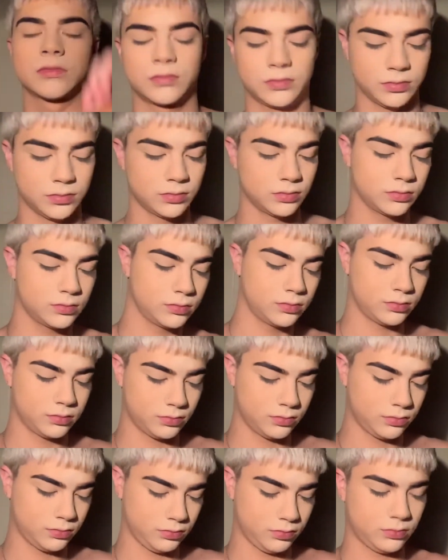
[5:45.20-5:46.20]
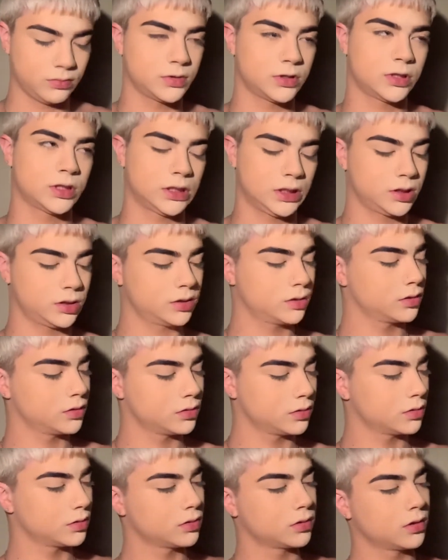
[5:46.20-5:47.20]
in the shade La Terra.
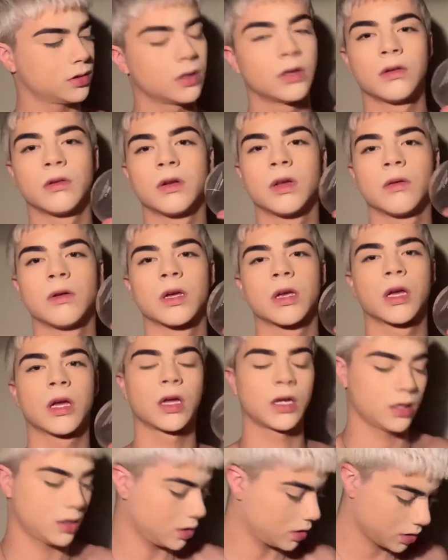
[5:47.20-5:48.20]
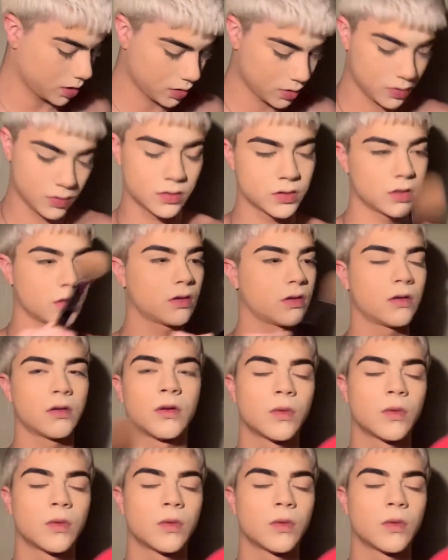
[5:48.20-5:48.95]
I don't really know if that's exactly how